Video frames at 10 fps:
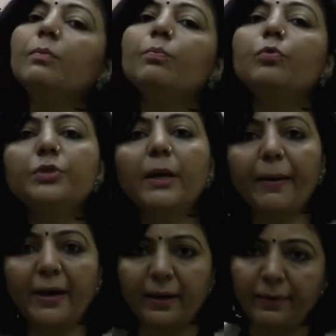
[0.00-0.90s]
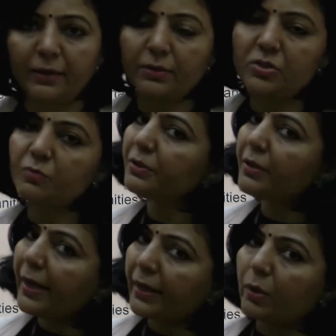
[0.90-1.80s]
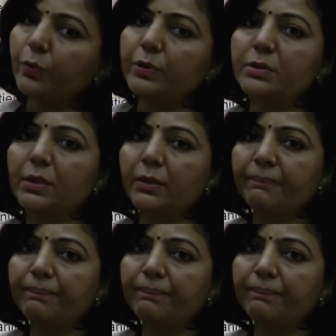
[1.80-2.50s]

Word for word: both the parameters with accuracy.